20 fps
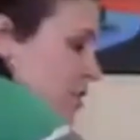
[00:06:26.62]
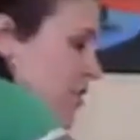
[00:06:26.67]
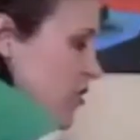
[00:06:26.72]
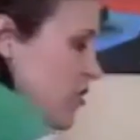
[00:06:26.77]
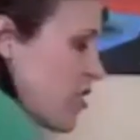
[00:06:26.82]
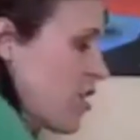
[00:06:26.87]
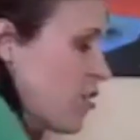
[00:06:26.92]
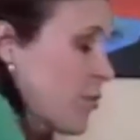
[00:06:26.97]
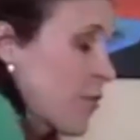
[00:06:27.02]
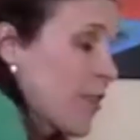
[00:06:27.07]
just
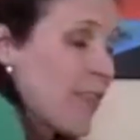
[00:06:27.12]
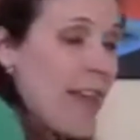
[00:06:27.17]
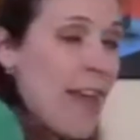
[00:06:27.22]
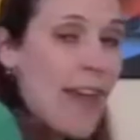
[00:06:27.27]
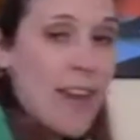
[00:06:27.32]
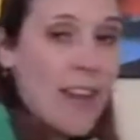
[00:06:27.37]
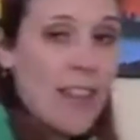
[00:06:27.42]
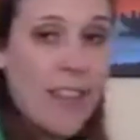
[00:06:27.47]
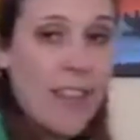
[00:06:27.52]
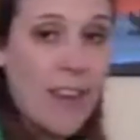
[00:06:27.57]
start with that,
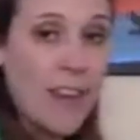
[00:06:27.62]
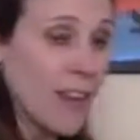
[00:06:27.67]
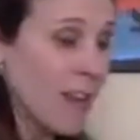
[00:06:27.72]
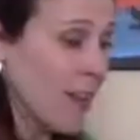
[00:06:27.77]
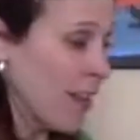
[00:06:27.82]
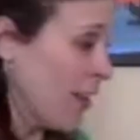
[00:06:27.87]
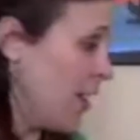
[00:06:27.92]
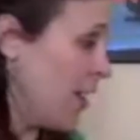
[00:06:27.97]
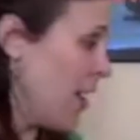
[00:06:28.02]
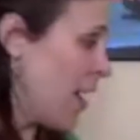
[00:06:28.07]
and then
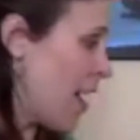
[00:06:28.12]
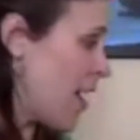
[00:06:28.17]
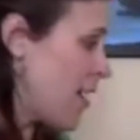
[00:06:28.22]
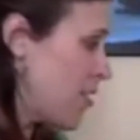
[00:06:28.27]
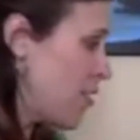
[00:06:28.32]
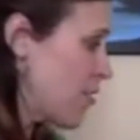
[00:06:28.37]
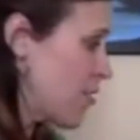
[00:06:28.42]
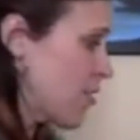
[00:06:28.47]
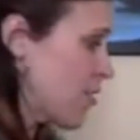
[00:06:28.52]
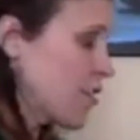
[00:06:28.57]
I
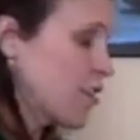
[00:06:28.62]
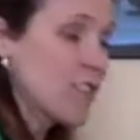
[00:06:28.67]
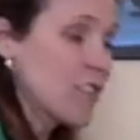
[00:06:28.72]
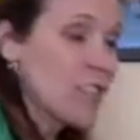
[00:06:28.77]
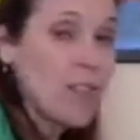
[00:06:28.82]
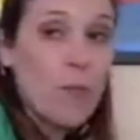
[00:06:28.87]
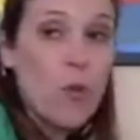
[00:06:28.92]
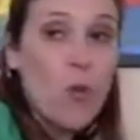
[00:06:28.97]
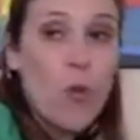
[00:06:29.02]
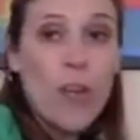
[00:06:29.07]
know that there's
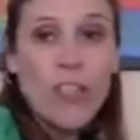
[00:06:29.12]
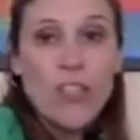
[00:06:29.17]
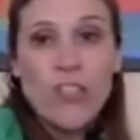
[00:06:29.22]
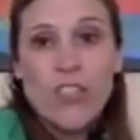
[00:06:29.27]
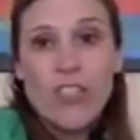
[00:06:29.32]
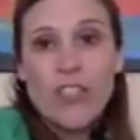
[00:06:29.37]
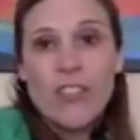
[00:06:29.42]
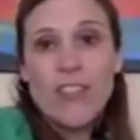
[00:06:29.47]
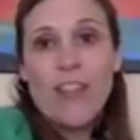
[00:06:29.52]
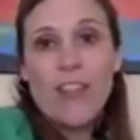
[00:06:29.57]
some
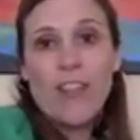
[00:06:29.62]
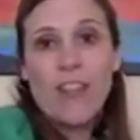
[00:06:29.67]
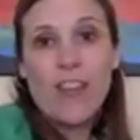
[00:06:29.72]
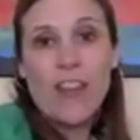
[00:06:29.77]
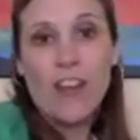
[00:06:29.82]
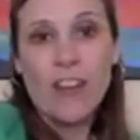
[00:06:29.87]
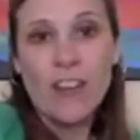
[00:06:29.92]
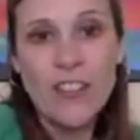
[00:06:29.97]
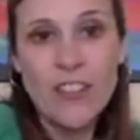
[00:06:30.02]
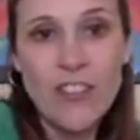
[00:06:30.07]
questions out
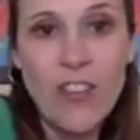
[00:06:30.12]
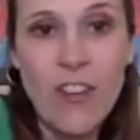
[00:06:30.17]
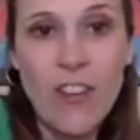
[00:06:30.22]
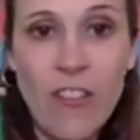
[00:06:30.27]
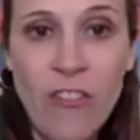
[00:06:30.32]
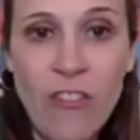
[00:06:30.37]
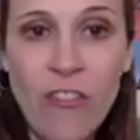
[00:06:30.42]
there. So